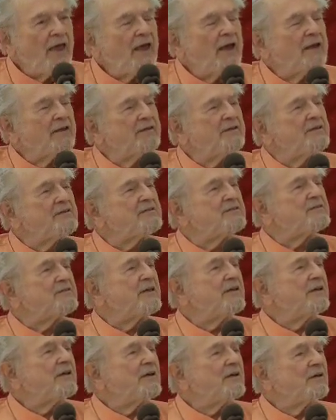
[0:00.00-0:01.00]
And this
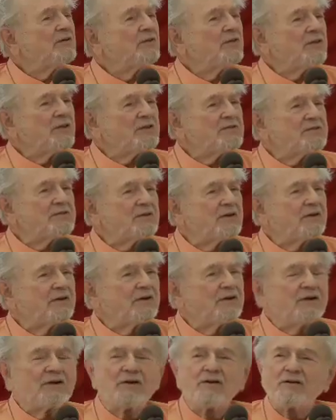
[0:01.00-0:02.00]

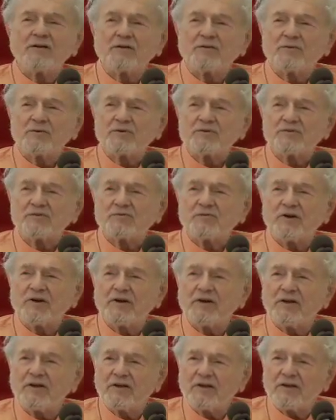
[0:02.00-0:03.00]
girl was
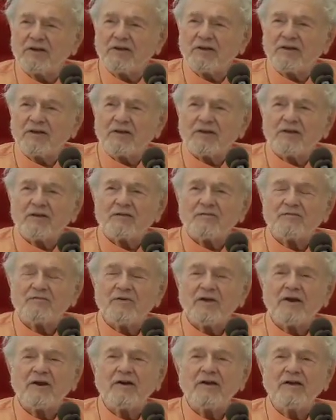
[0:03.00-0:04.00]
very,
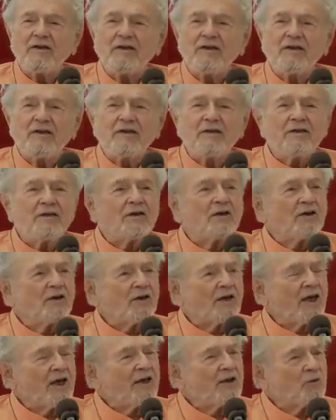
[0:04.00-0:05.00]
very,
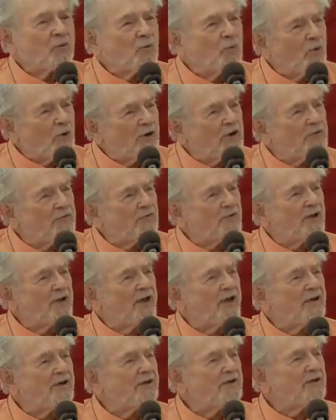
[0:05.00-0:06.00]
had a wonderful
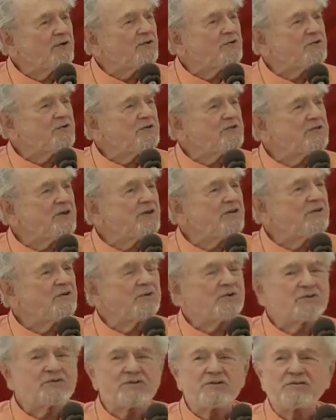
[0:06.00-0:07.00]
attitude. She said
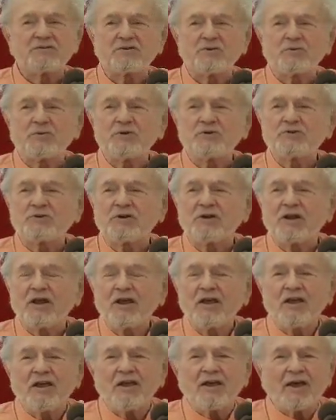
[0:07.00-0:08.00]
to her sister, "We should
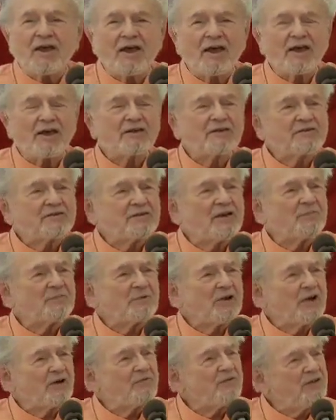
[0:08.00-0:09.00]

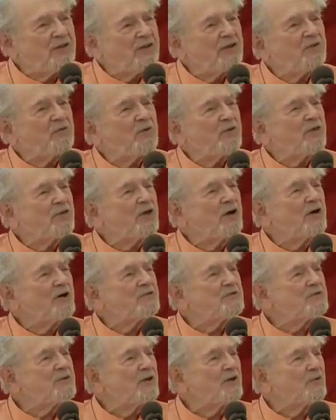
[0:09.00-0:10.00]
accept everything with
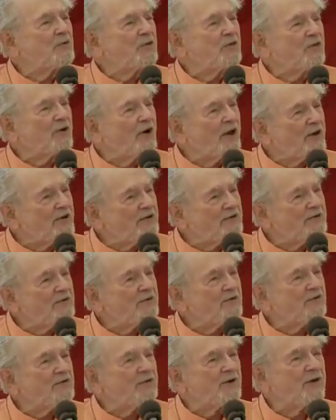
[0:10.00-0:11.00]

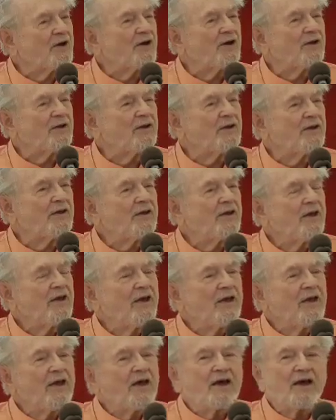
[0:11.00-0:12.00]
gratitude to God."
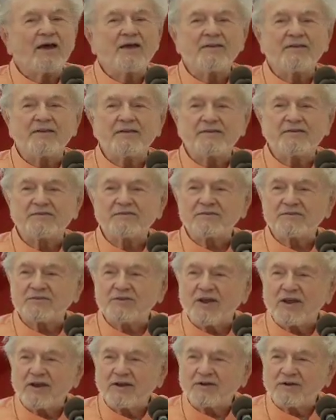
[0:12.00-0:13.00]
And this
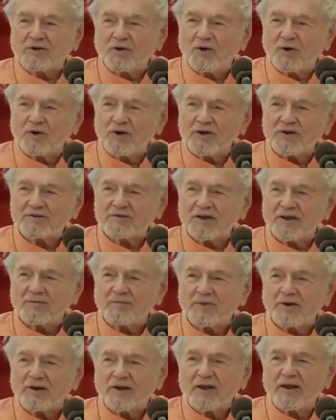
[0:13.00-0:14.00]
Corey
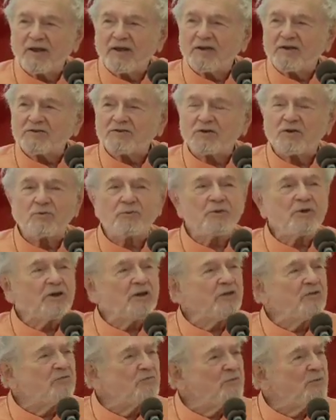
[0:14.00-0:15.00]
said, "But should we
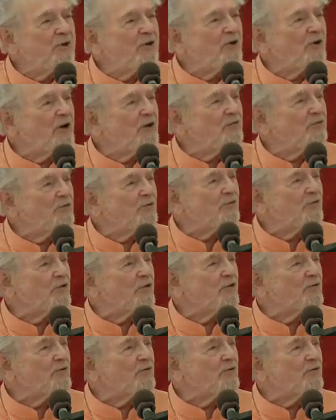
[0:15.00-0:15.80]
even be grateful for